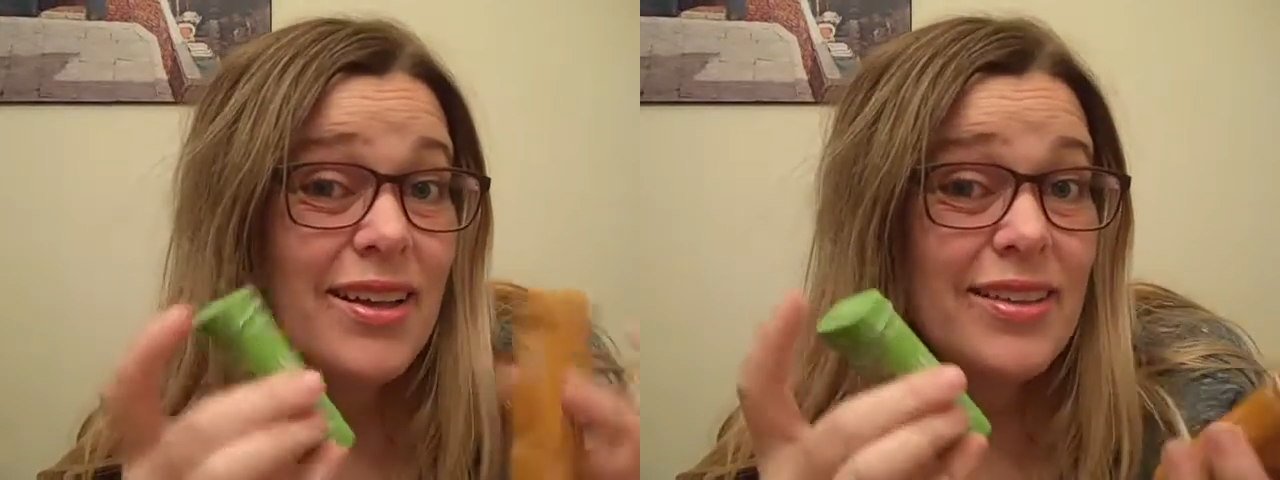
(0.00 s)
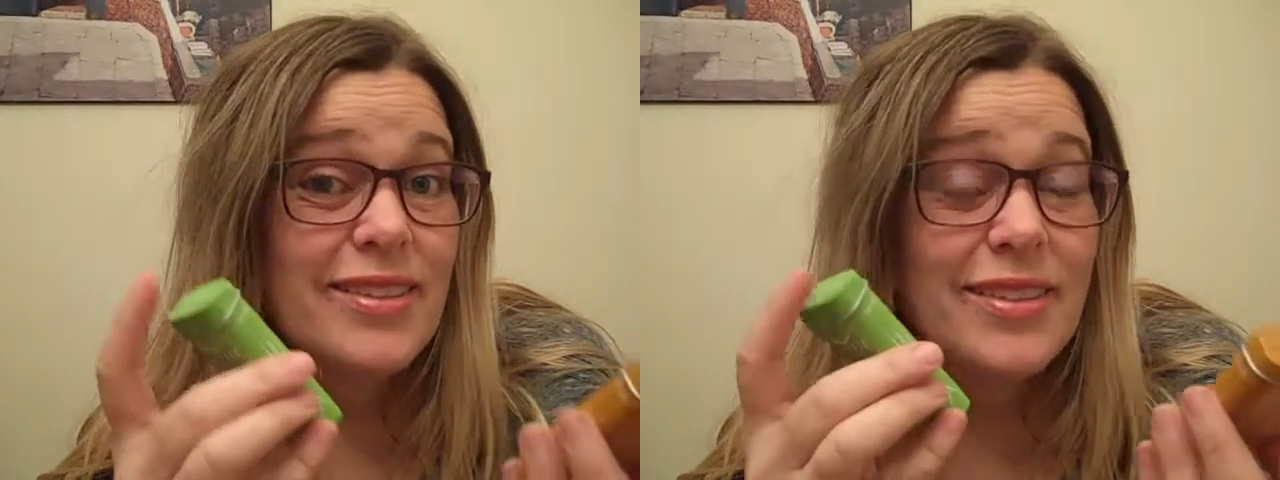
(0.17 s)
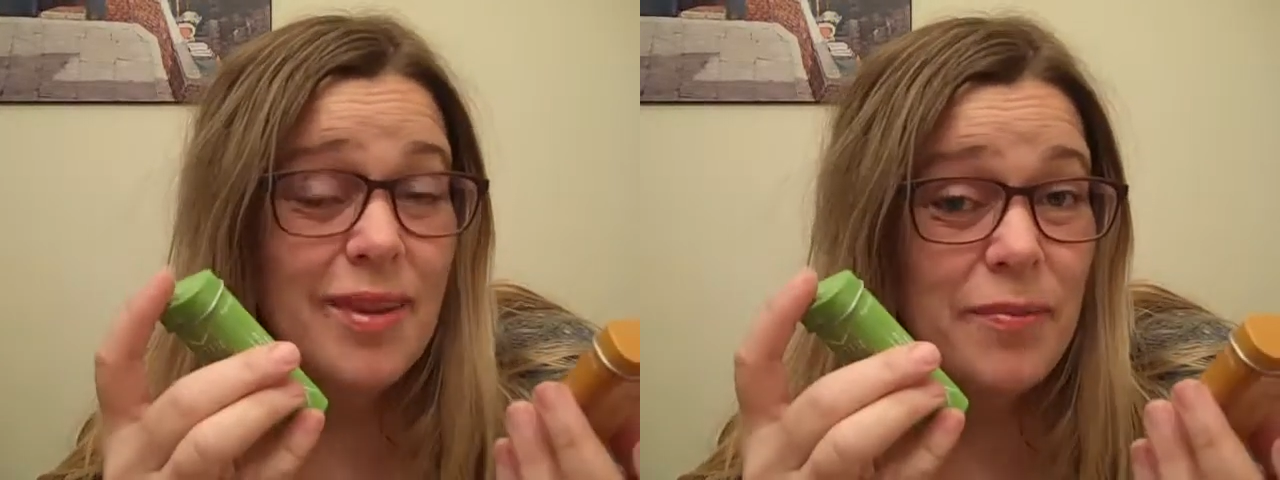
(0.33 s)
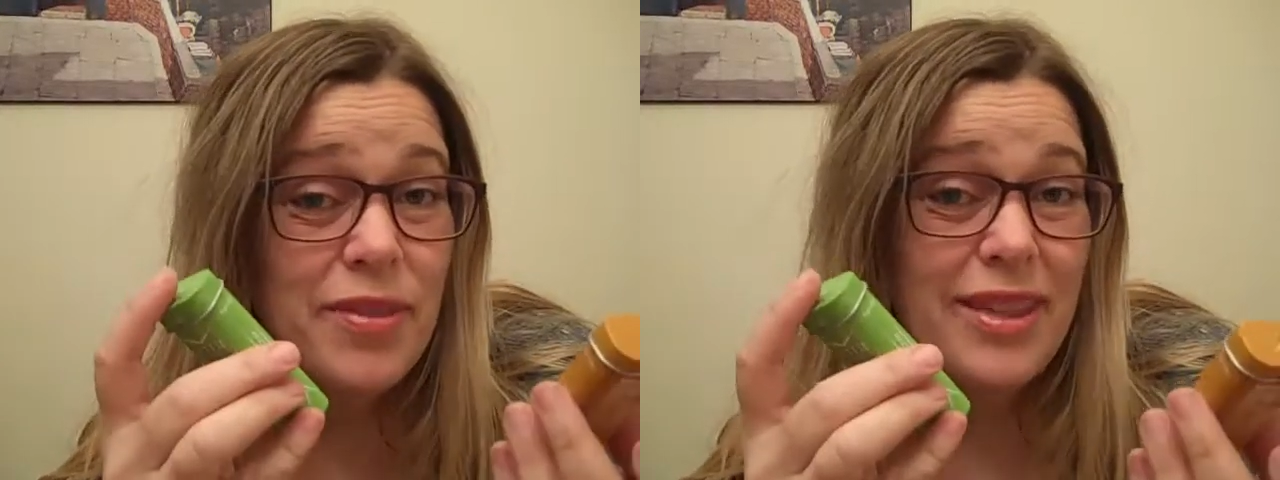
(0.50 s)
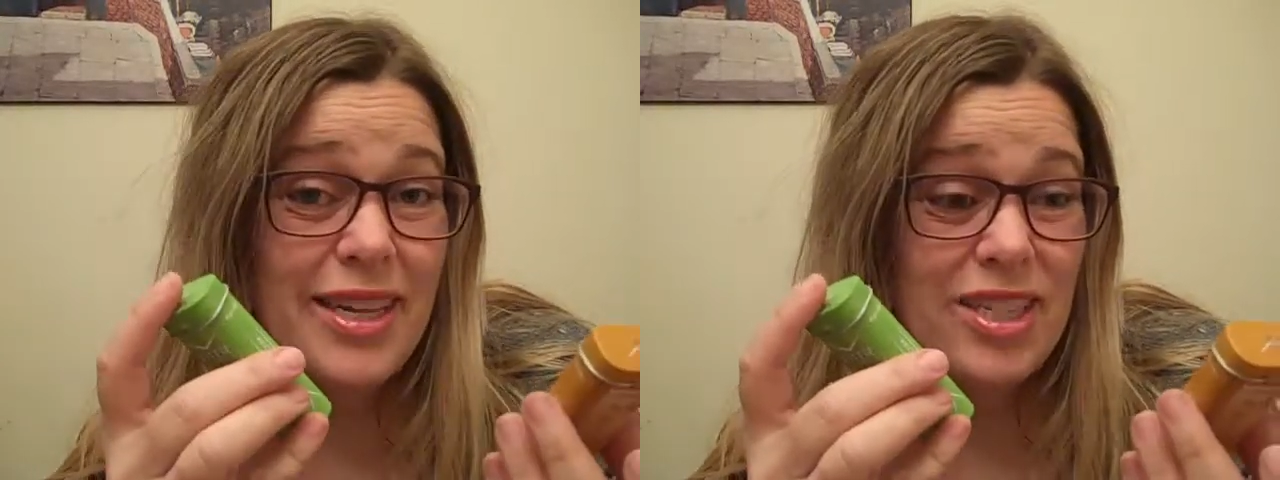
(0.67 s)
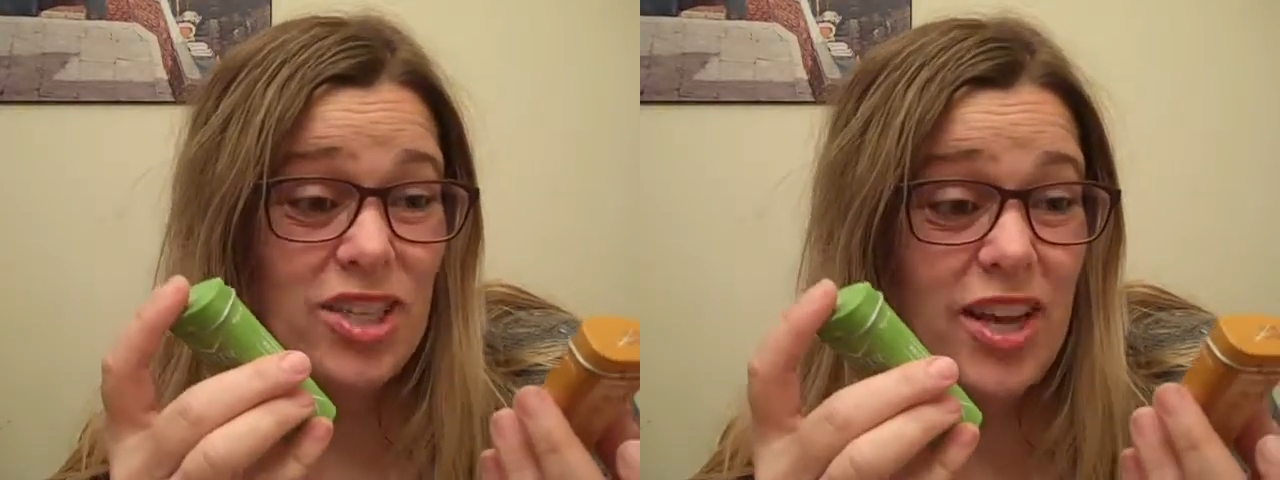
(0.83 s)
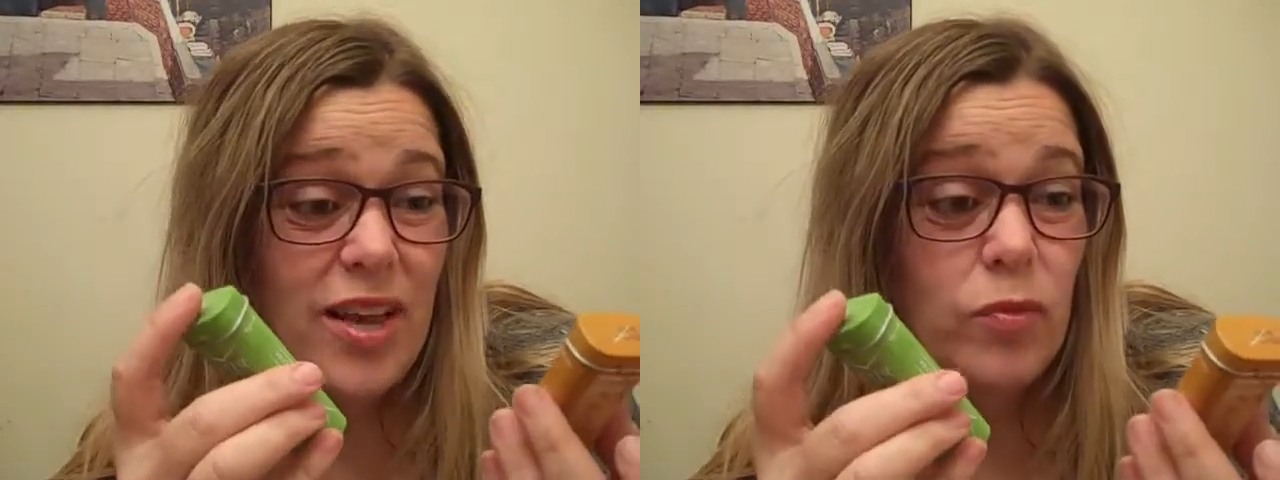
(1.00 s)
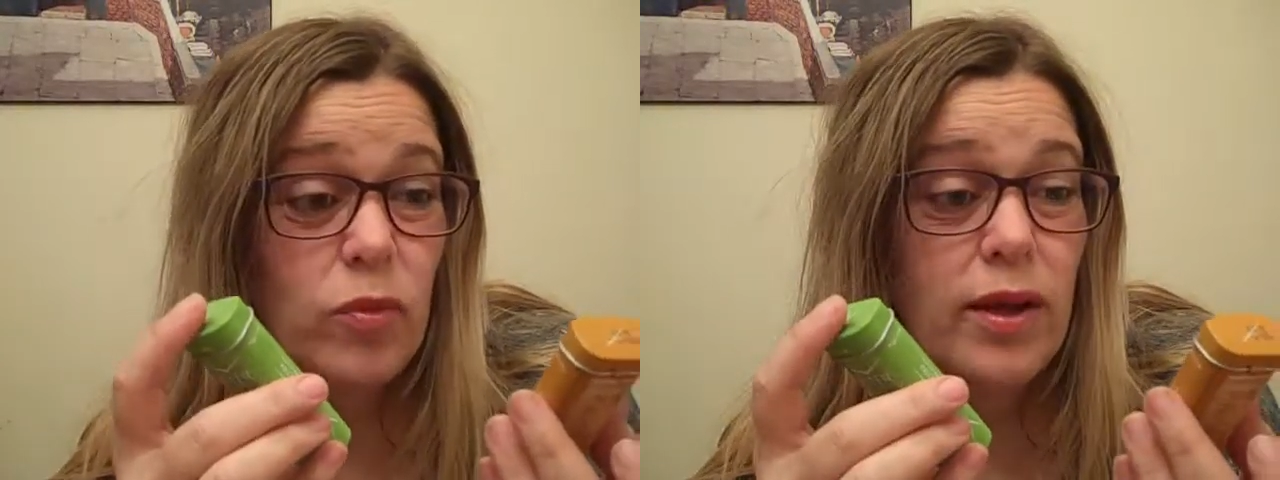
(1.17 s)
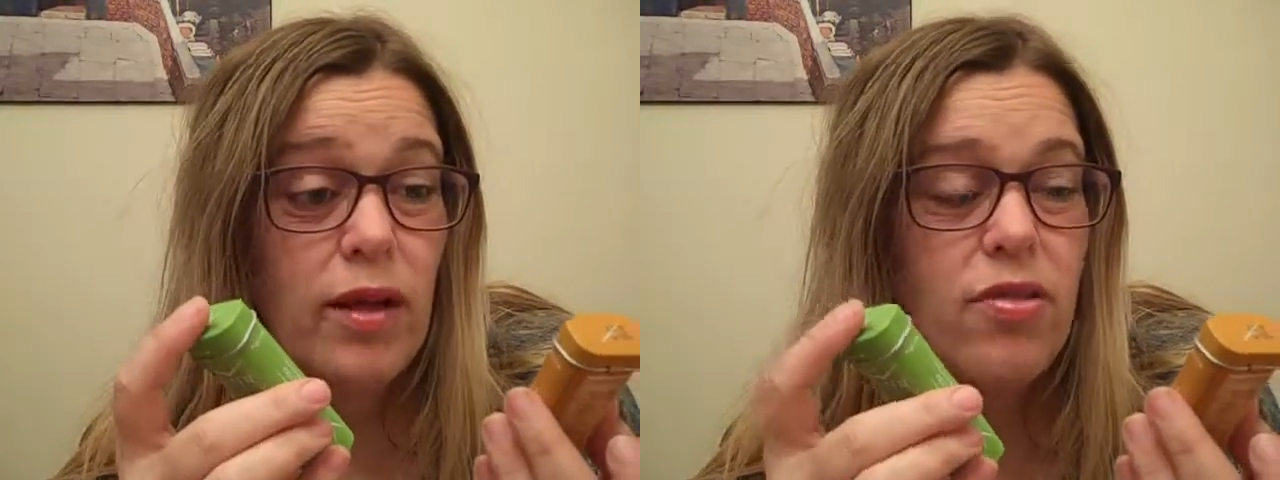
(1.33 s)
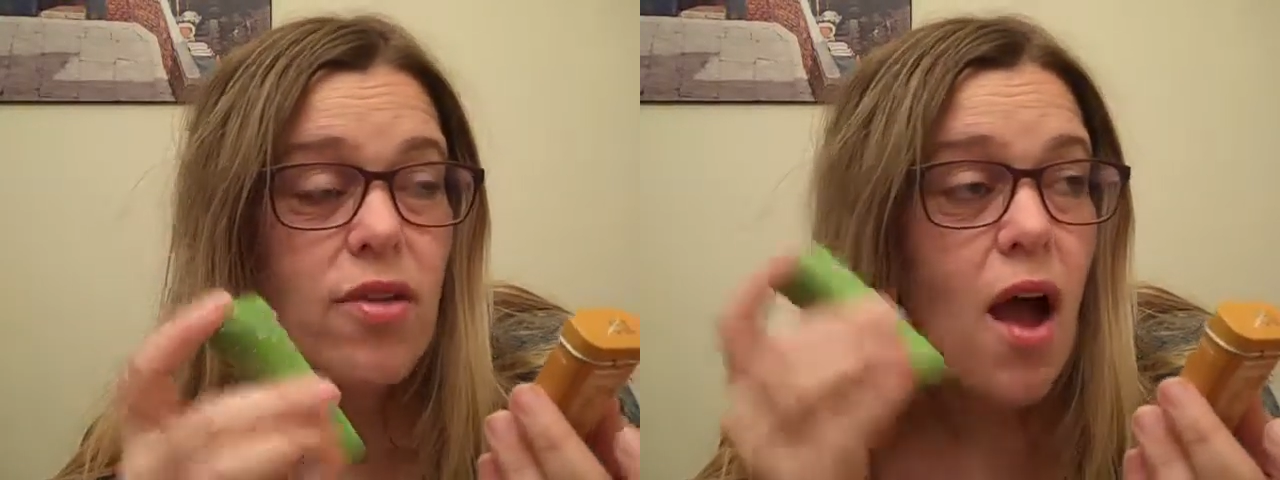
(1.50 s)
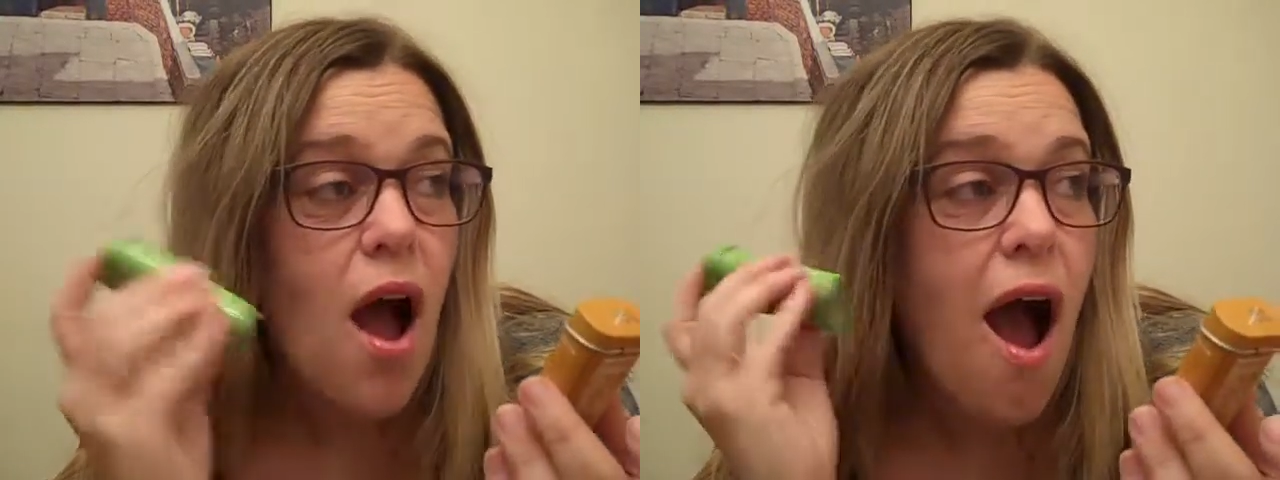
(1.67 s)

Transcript: something to jam with.